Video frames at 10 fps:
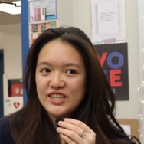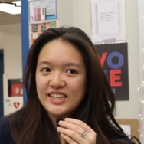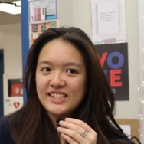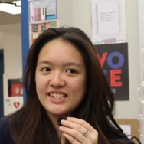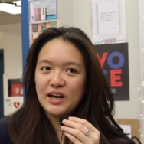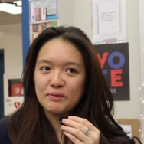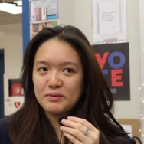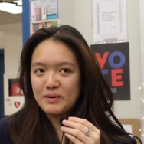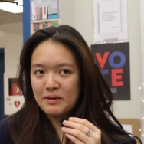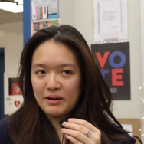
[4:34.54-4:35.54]
she's
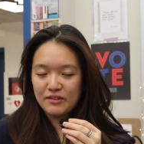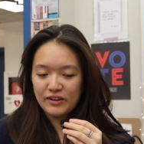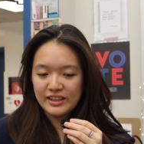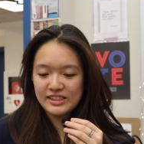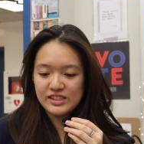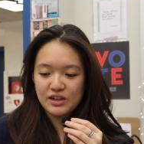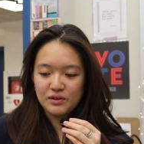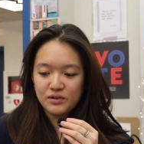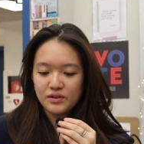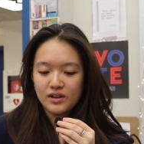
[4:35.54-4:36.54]
helped me and my friends
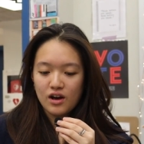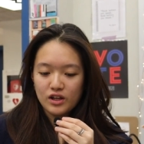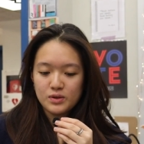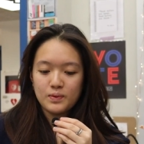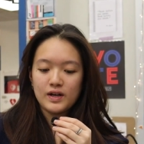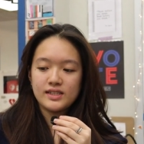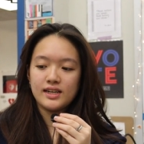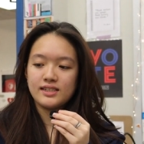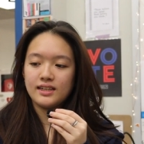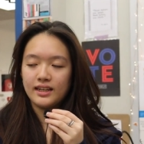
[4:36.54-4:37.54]
go through the college
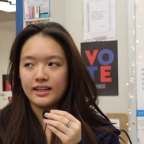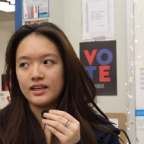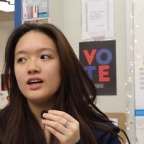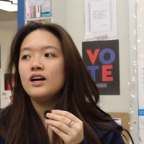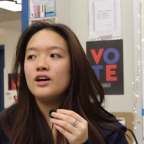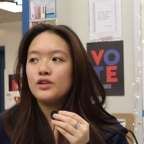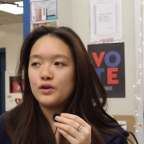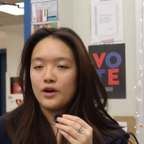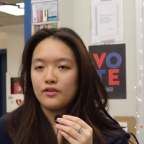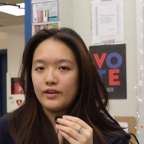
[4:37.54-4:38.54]
process and like
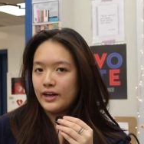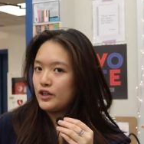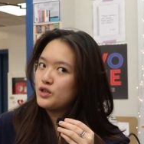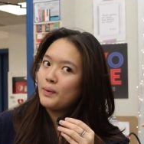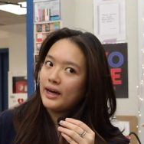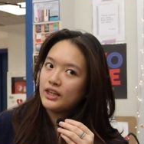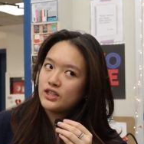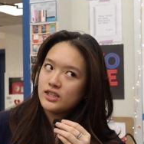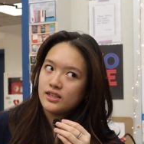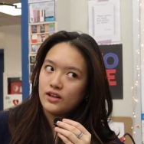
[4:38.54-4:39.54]
there are financial
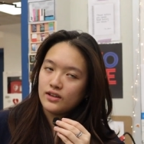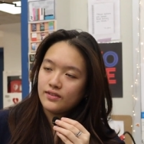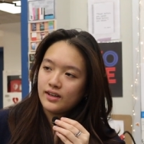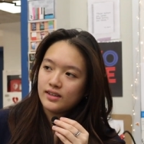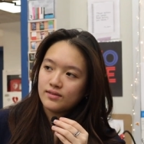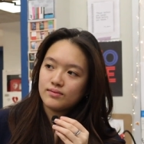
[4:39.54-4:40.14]
packages and all of that.